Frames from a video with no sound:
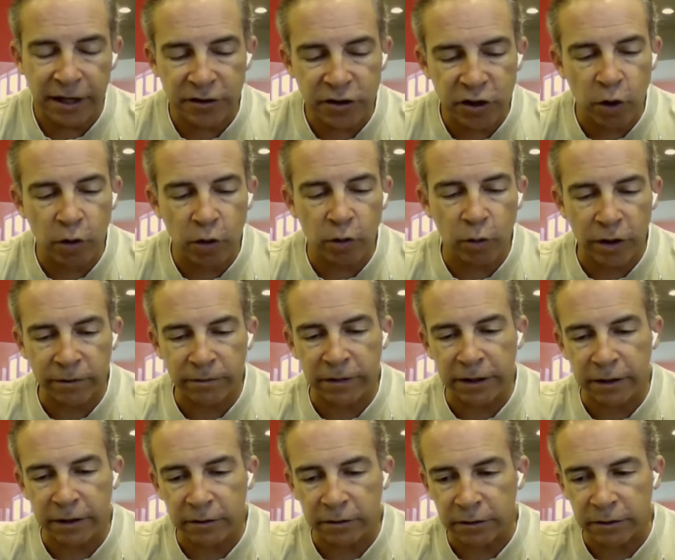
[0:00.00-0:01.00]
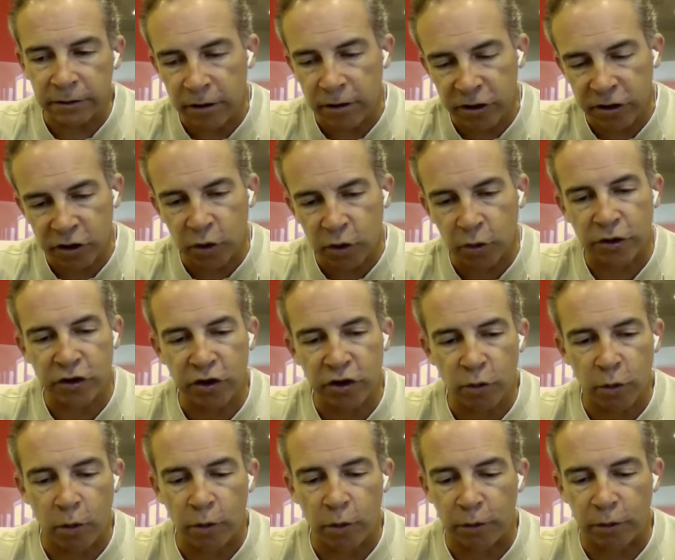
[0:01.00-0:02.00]
And so what, long story
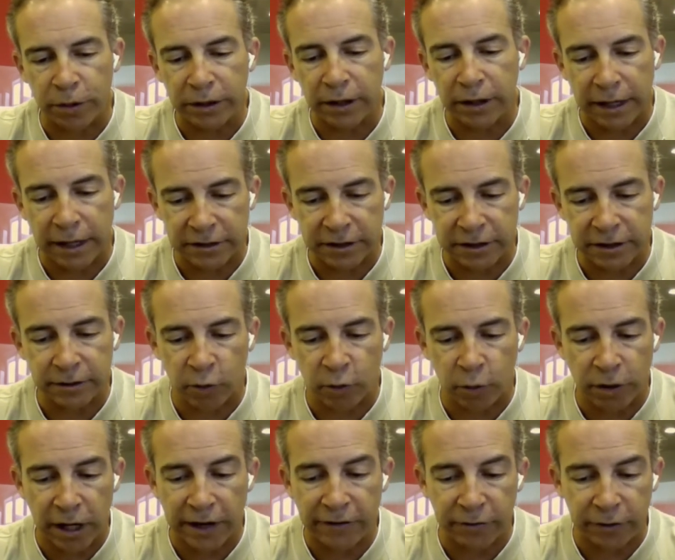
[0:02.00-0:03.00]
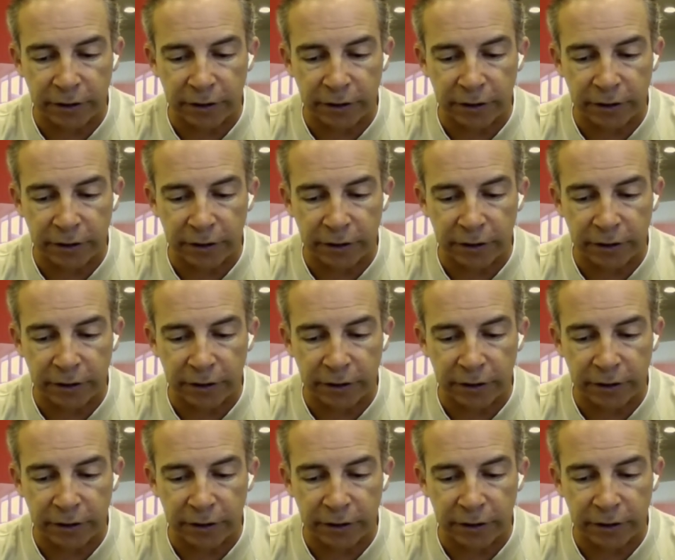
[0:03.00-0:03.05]
short, what we're realizing, or what I've